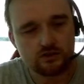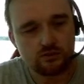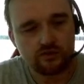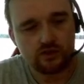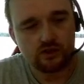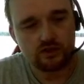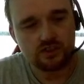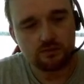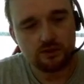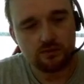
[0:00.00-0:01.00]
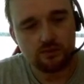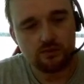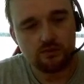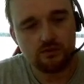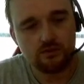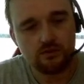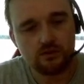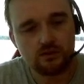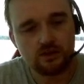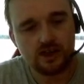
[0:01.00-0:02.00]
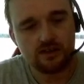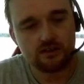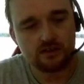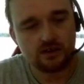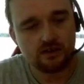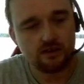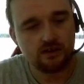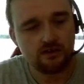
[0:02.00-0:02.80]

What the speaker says: as though we've got lots of people gathered here.